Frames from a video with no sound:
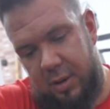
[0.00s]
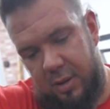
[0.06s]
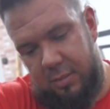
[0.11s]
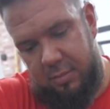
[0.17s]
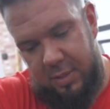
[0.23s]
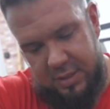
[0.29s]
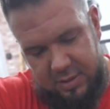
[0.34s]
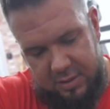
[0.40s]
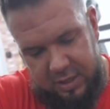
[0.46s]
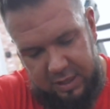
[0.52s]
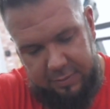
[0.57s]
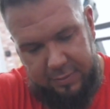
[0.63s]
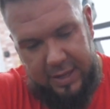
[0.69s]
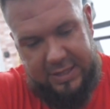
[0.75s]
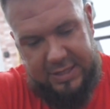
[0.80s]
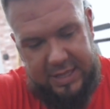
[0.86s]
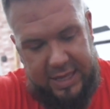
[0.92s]
But if
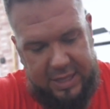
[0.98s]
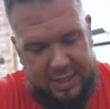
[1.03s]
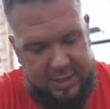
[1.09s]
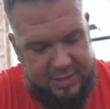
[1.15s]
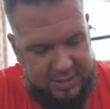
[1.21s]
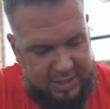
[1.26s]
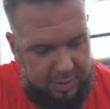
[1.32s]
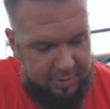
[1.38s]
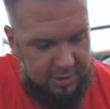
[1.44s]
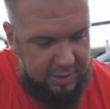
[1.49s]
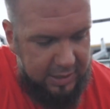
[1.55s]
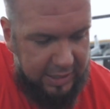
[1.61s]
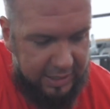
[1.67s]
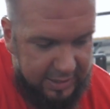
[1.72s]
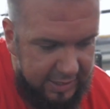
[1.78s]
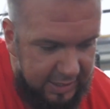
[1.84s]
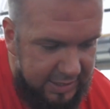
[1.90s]
I take something
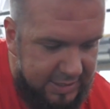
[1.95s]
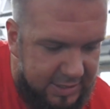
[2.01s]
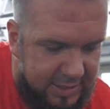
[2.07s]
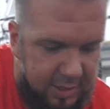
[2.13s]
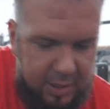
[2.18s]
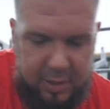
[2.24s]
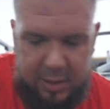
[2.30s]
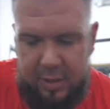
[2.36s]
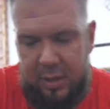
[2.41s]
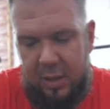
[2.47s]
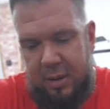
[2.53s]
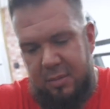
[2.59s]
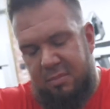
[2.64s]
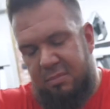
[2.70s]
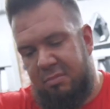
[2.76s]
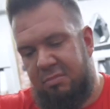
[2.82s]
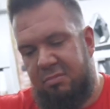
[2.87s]
like this,
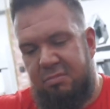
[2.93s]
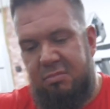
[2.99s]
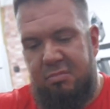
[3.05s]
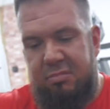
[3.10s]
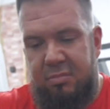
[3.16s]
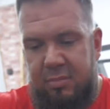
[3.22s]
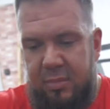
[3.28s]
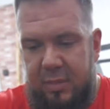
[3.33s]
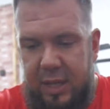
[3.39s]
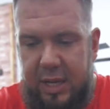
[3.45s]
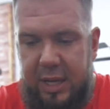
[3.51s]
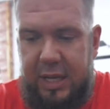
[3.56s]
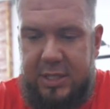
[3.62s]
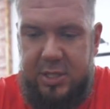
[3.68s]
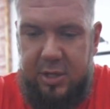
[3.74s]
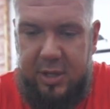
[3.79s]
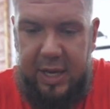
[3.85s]

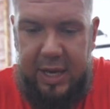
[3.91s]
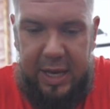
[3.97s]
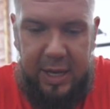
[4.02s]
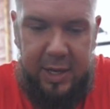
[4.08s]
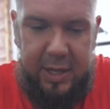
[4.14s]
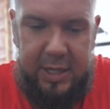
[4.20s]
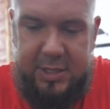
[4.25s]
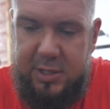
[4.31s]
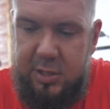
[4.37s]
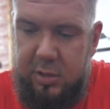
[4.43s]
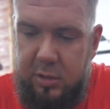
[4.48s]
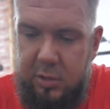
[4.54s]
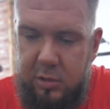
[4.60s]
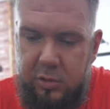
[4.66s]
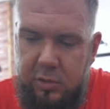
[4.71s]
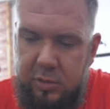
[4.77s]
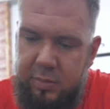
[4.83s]
it's okay, it's
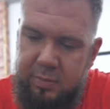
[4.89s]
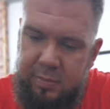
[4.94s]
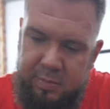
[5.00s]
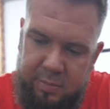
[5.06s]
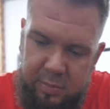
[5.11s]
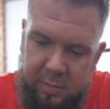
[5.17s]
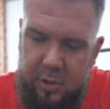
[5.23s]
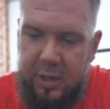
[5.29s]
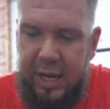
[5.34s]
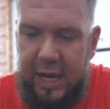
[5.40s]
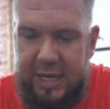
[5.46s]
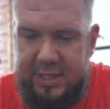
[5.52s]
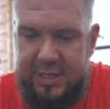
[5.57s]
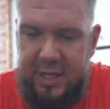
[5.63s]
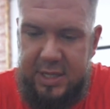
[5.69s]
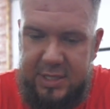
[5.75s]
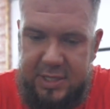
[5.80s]
cool. Okay,
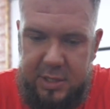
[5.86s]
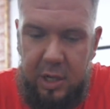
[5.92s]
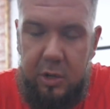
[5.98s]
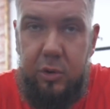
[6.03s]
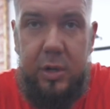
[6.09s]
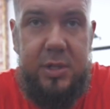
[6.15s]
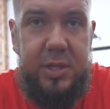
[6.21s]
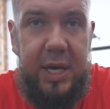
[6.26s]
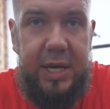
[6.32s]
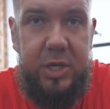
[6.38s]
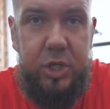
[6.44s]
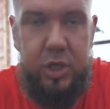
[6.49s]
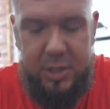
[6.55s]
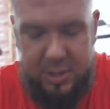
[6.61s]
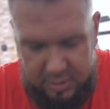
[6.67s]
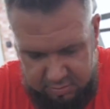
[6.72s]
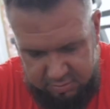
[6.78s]
there's no
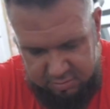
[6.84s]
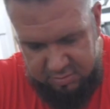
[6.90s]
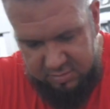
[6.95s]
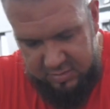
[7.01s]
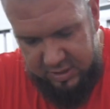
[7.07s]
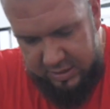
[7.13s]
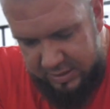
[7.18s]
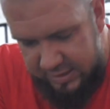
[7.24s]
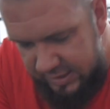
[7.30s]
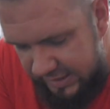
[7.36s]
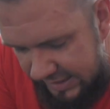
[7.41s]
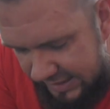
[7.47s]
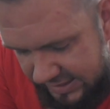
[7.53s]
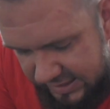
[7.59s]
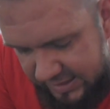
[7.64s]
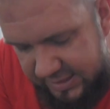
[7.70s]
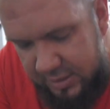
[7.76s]
rotation, this
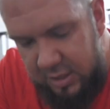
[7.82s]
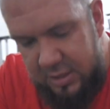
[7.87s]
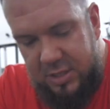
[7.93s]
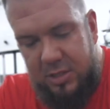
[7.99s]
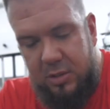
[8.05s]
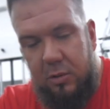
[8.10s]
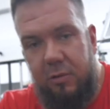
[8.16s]
is not so